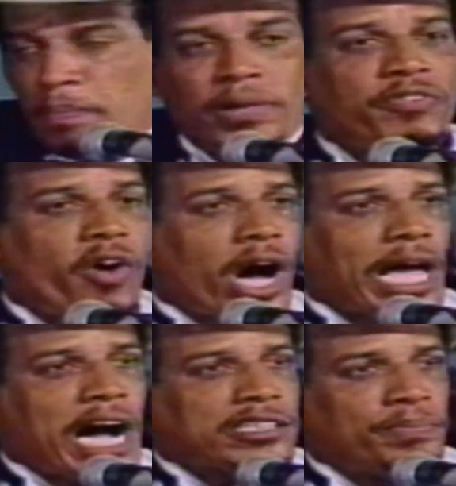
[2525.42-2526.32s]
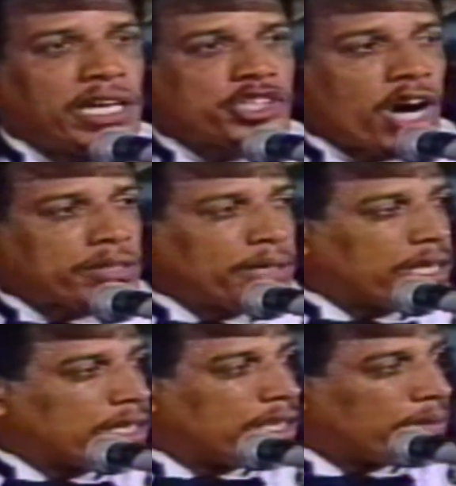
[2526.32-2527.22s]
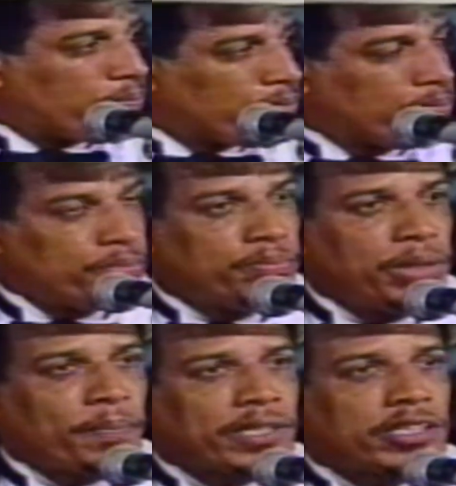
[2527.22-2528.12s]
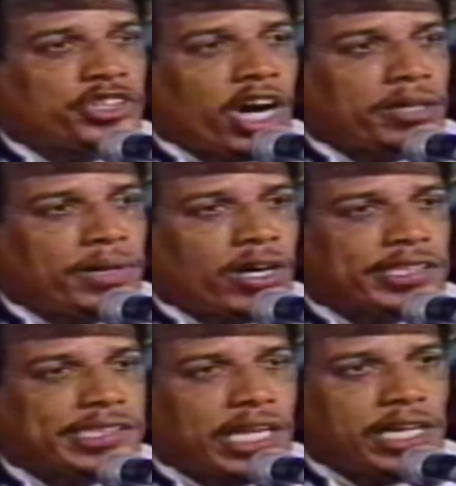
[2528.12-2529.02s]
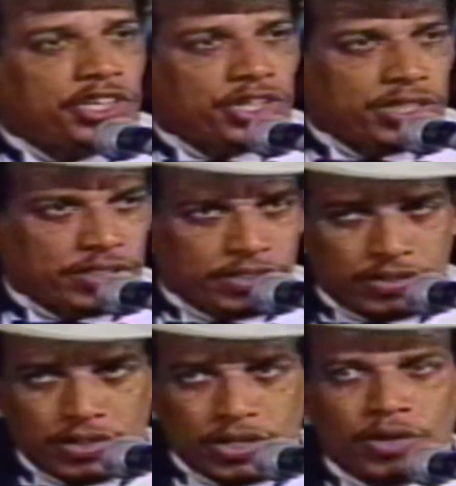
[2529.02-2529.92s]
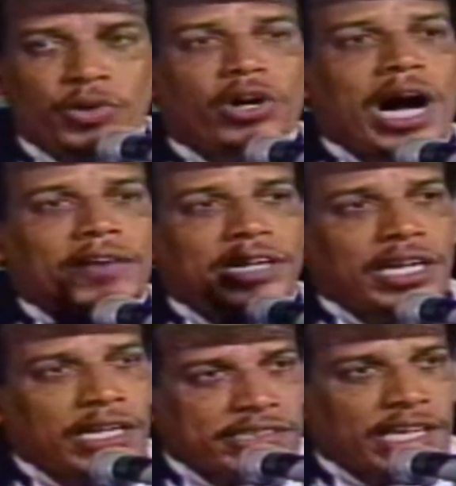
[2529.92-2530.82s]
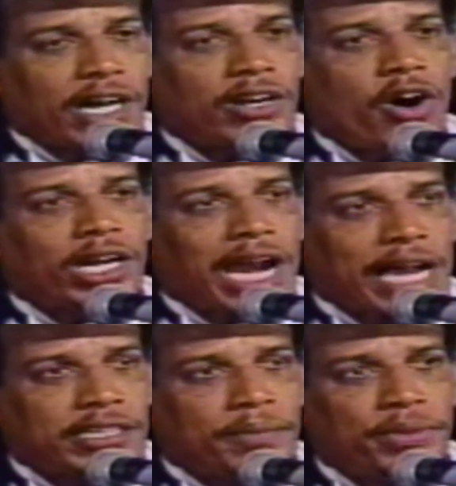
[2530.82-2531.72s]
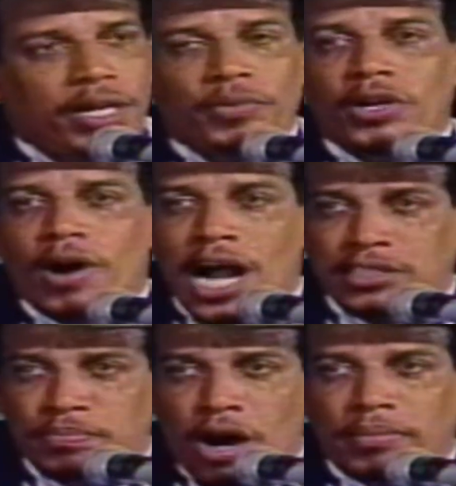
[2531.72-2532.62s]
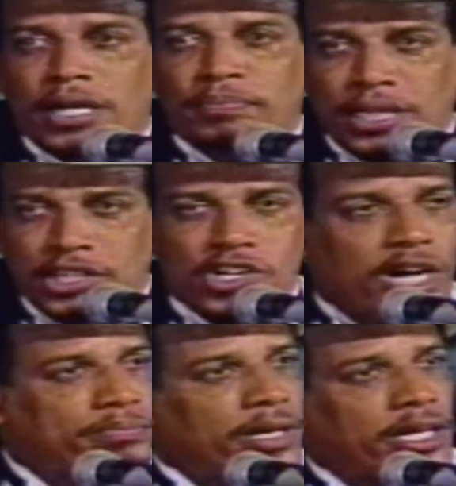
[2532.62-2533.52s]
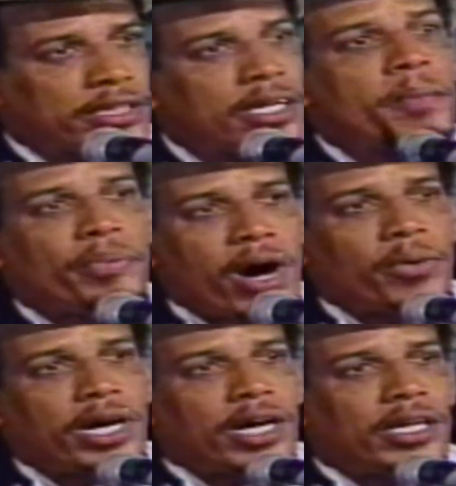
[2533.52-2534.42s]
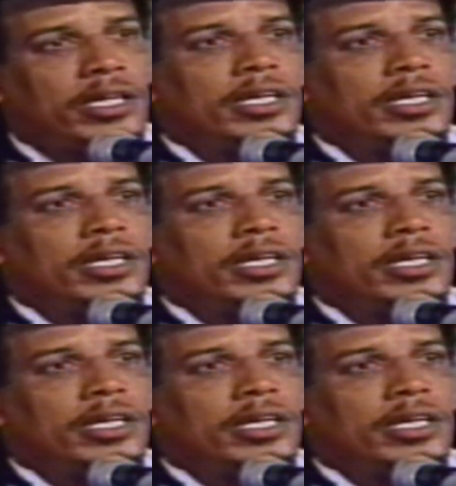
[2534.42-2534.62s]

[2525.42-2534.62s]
before I ask Bill Trotman and the people to join me on stage, we're going to have a little sing-along lanyard here. We're going to ask Bomber, Bill Trotman, Power,